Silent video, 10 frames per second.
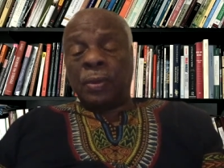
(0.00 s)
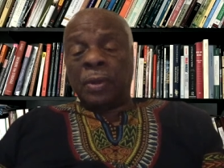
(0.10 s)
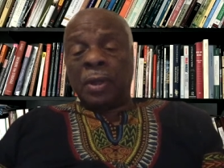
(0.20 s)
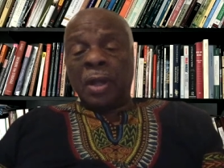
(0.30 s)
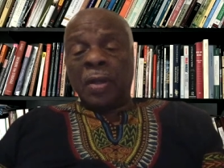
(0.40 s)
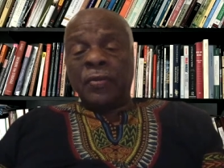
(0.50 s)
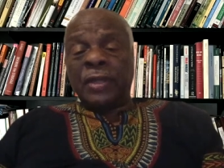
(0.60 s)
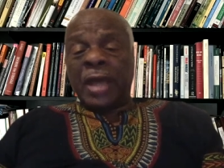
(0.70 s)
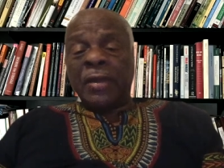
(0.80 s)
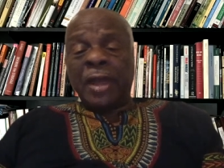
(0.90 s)
of South
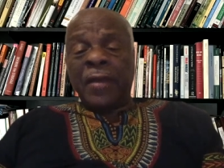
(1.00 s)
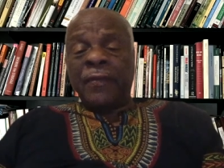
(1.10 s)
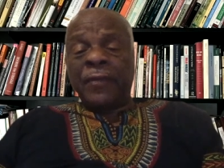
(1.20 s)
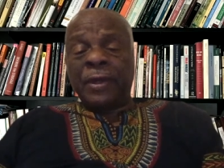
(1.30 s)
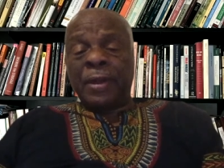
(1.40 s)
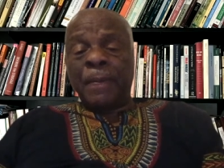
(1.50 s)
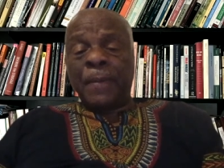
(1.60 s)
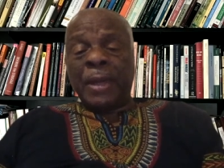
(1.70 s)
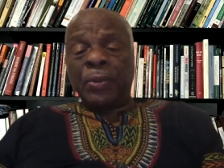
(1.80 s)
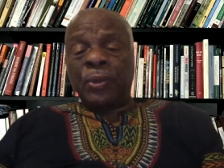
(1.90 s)
Africa meant
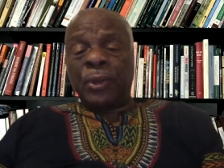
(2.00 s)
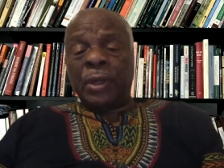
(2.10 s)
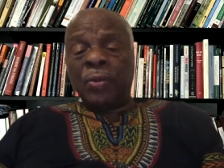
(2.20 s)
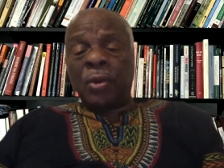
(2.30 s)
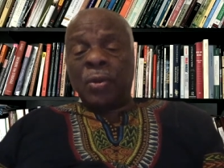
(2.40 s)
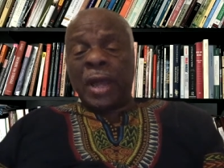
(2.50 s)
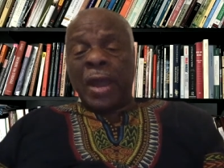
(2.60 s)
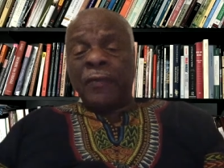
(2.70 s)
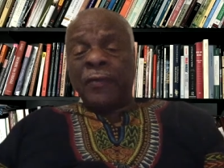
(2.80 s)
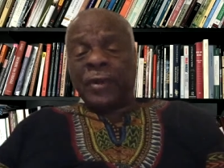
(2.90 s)
when he wrote
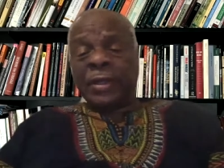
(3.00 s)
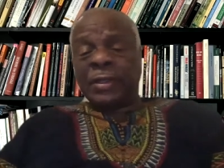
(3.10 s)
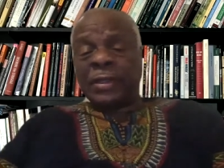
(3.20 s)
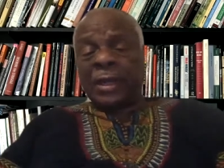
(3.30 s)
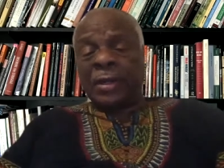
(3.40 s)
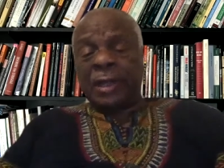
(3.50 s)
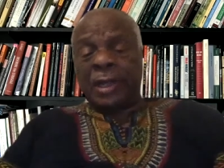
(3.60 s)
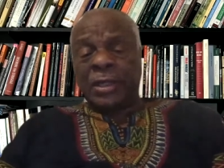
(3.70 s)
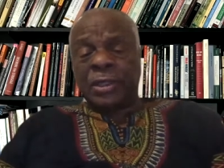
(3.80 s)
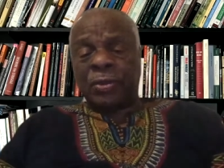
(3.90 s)
Africa-Centered
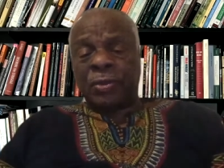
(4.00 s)
History.